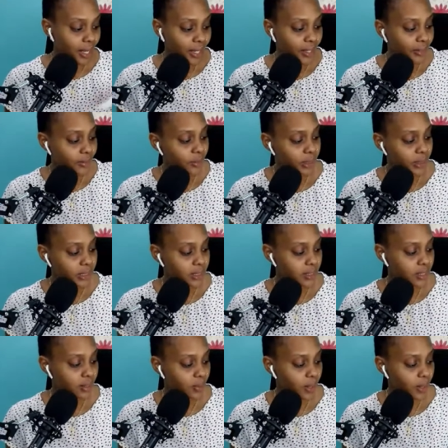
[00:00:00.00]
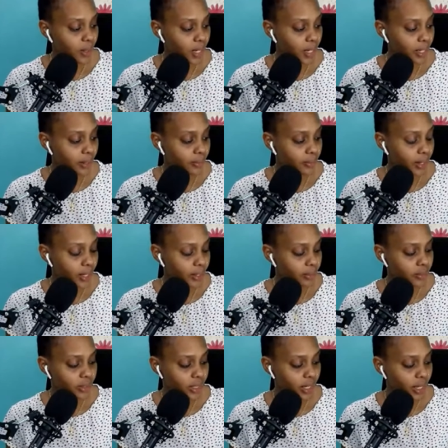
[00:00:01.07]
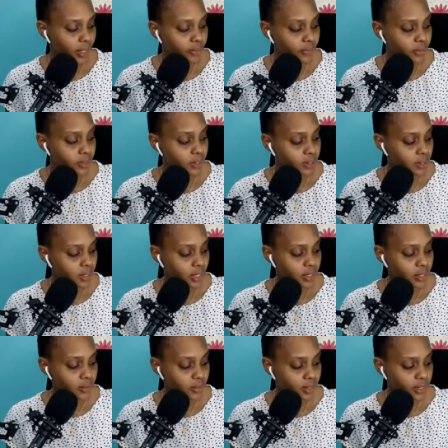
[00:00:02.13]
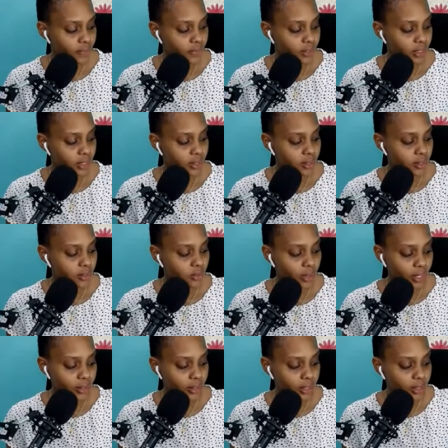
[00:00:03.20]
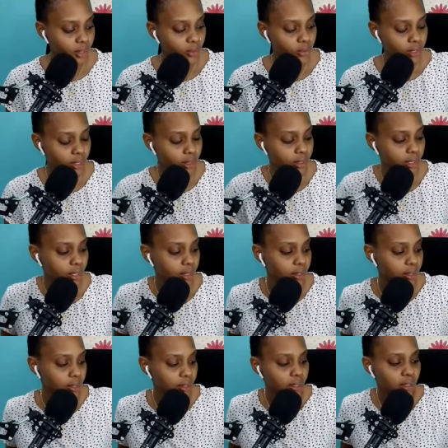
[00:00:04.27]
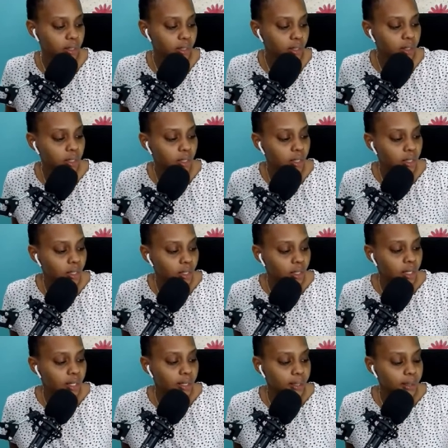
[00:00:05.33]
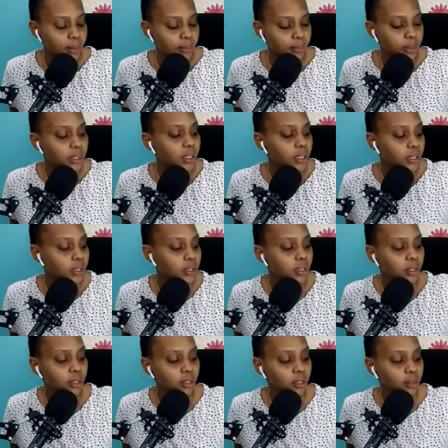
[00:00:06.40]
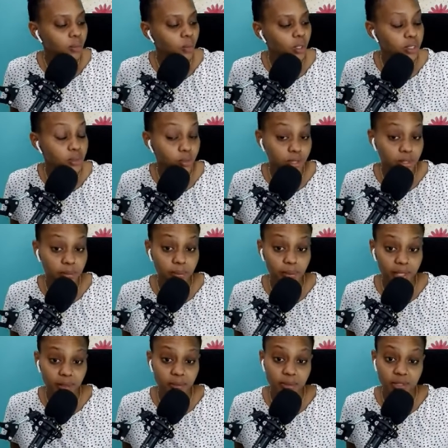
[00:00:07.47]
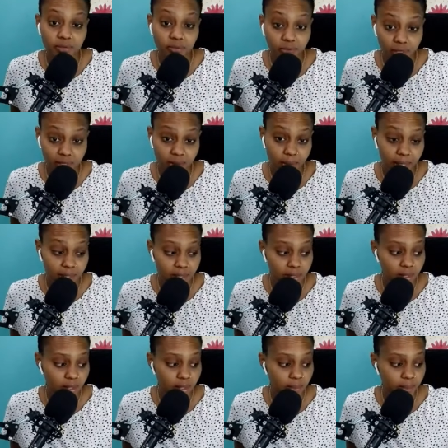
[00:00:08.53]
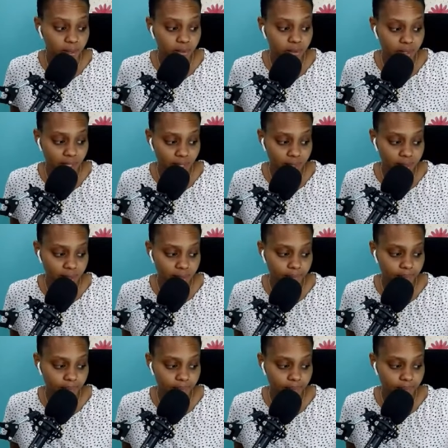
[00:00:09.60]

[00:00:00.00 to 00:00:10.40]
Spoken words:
I know, Petal. Why? Why do they have tests for 7 days? So I think the only thing, um, what would make me feel better about that